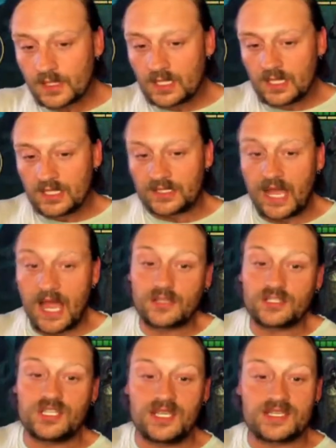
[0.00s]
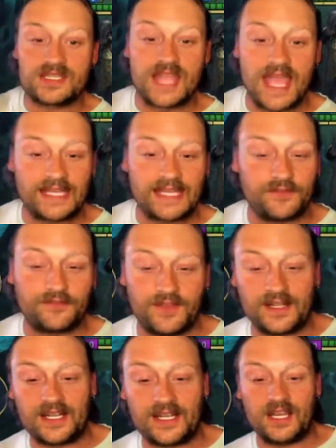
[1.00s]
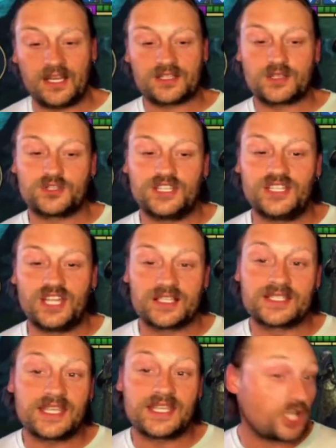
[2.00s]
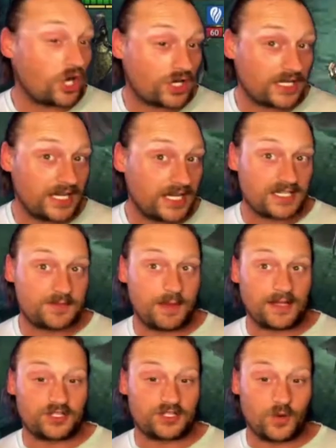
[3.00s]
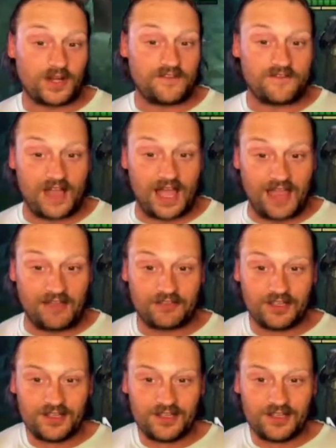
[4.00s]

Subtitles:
Now, she is negative affinity here, so she does get targeted on Spider 25.